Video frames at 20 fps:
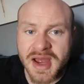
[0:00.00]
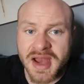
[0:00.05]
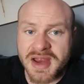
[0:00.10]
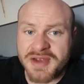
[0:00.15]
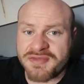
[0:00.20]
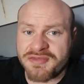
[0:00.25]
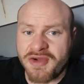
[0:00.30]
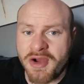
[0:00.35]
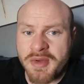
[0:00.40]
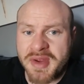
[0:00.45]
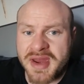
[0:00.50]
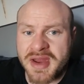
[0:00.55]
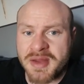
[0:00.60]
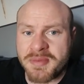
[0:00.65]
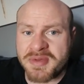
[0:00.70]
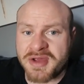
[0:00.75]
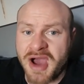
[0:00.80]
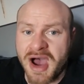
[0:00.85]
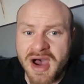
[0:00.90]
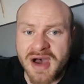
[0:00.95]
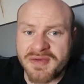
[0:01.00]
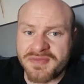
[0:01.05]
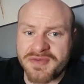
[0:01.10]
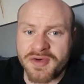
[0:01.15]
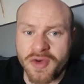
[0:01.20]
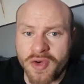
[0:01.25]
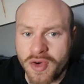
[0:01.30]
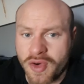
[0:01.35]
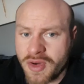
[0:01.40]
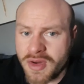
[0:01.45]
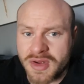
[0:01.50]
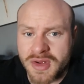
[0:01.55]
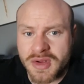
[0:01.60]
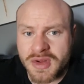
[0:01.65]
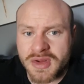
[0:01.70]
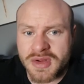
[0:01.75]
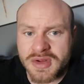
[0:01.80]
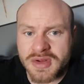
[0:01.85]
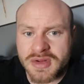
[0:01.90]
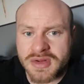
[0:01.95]
They throw it in the gutter for
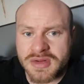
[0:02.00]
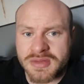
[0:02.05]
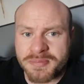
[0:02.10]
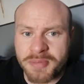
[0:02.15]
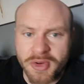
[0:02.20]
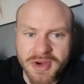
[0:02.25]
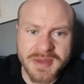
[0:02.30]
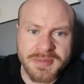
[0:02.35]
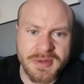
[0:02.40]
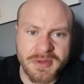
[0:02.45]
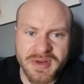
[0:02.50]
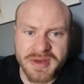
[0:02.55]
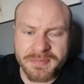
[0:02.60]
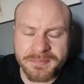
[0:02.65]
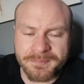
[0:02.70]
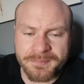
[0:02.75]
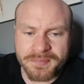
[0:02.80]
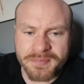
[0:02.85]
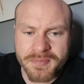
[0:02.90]
bodybuilding.